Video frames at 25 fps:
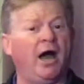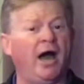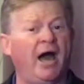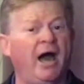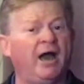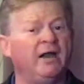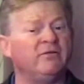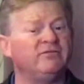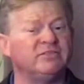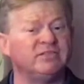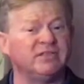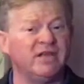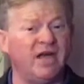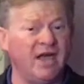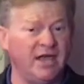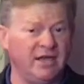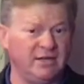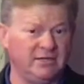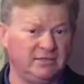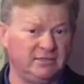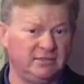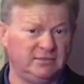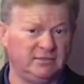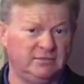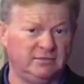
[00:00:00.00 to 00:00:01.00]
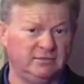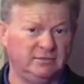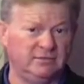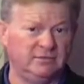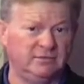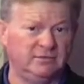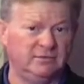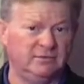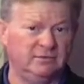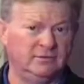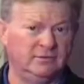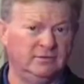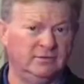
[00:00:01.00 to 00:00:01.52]
out of sight
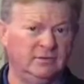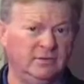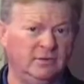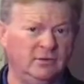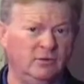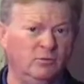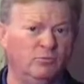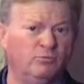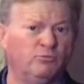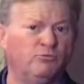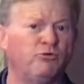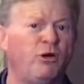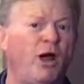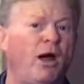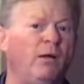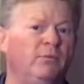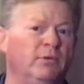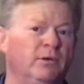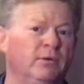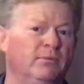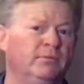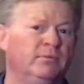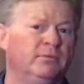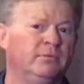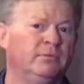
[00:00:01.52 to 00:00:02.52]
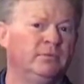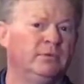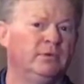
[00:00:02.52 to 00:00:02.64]
problem